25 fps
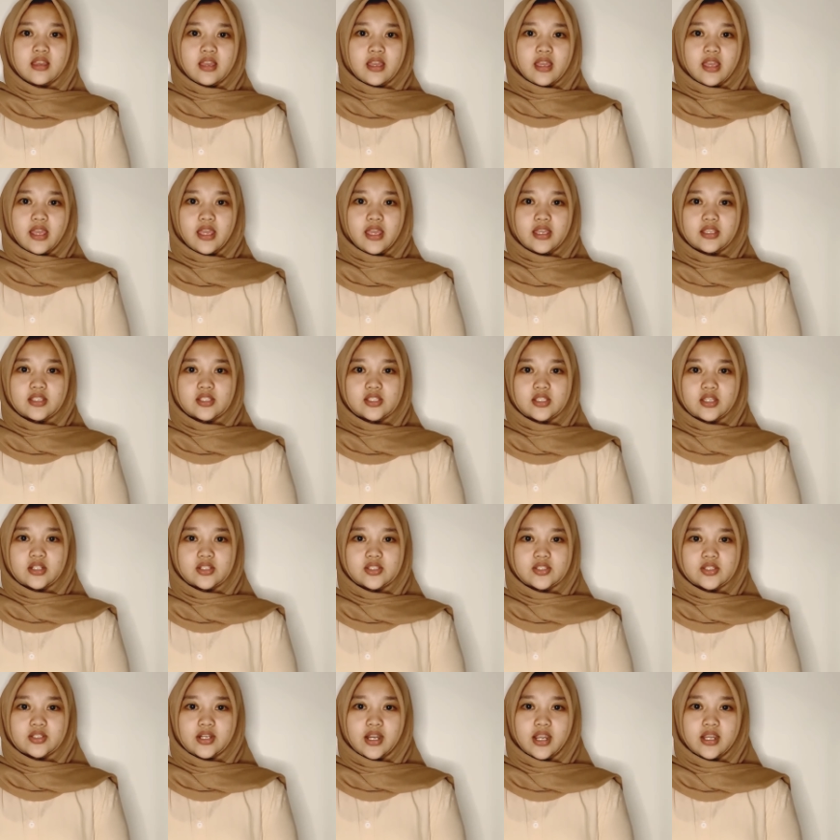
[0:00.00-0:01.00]

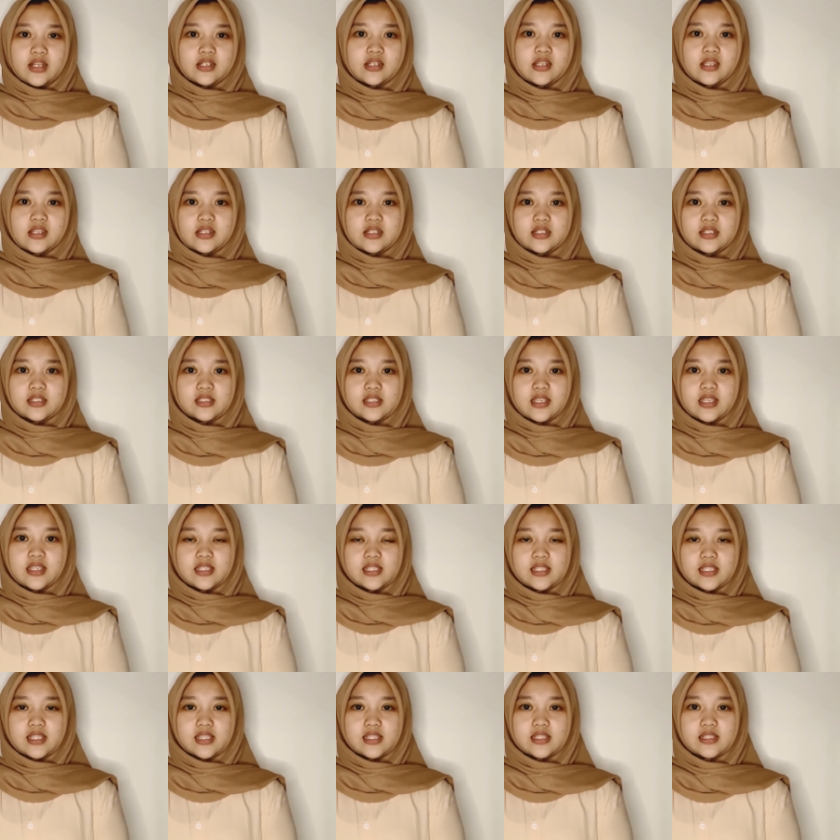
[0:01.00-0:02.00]
exocrine
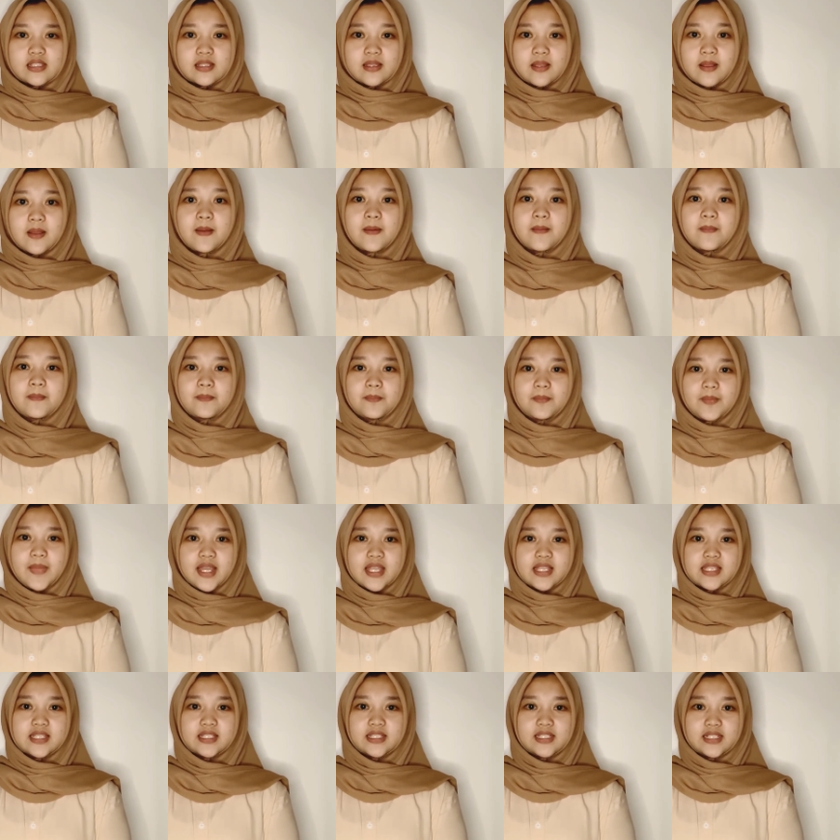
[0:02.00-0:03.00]
diseases,
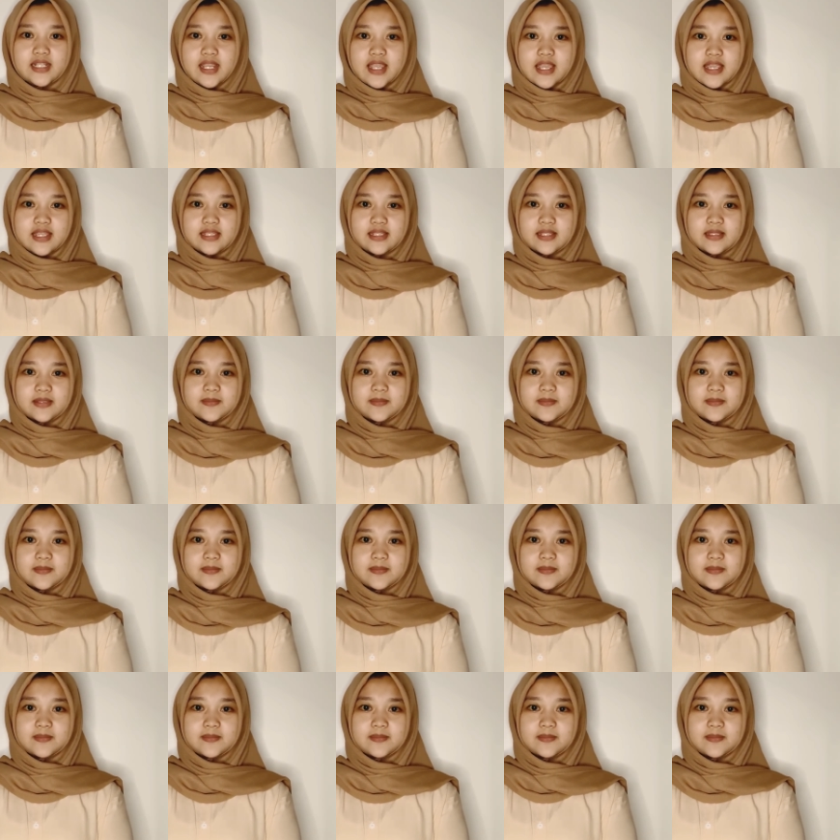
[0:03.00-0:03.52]
pancreas.